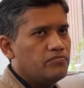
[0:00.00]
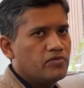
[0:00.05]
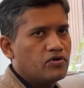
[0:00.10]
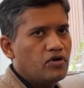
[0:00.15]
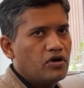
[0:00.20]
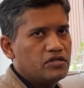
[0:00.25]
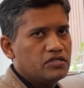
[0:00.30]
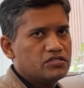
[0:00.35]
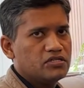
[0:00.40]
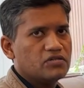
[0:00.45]

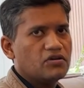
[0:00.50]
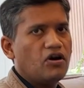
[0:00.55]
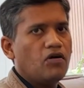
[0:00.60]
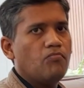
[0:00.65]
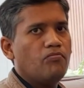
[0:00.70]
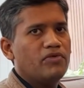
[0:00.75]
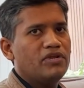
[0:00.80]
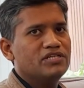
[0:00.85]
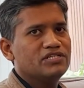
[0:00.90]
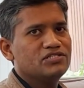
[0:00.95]
because it's a
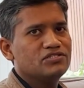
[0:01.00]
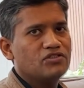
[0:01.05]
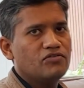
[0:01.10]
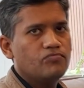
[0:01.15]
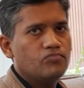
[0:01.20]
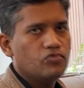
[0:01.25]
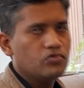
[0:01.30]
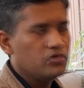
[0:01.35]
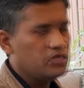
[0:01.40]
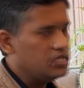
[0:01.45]
combination
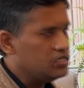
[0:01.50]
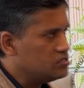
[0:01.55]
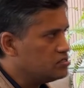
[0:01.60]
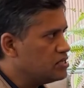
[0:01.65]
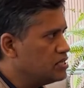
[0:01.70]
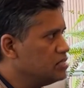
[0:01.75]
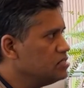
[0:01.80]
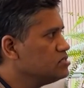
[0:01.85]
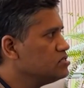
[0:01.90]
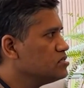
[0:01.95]
of both these
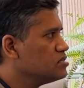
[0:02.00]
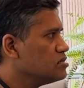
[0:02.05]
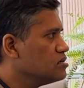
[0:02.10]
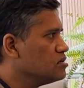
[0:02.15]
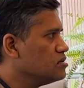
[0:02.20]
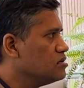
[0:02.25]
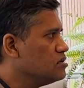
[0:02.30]
things,